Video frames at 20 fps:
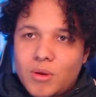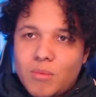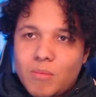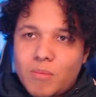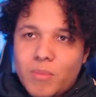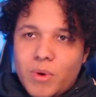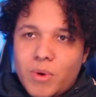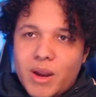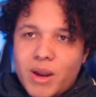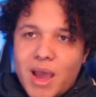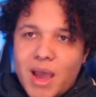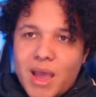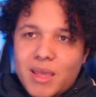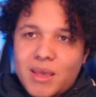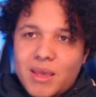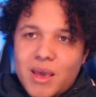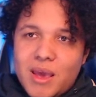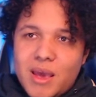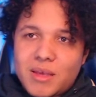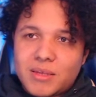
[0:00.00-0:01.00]
but I
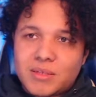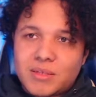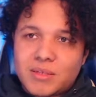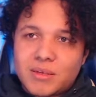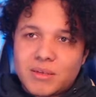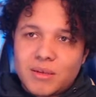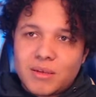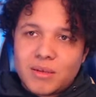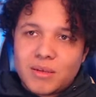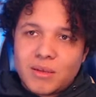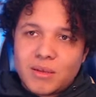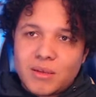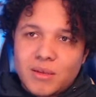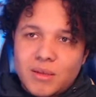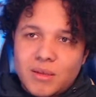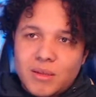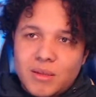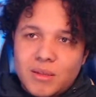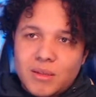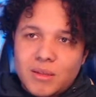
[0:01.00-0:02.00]
guess
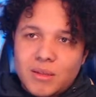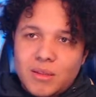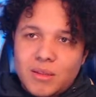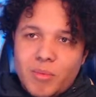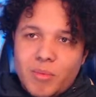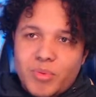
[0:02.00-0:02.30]
the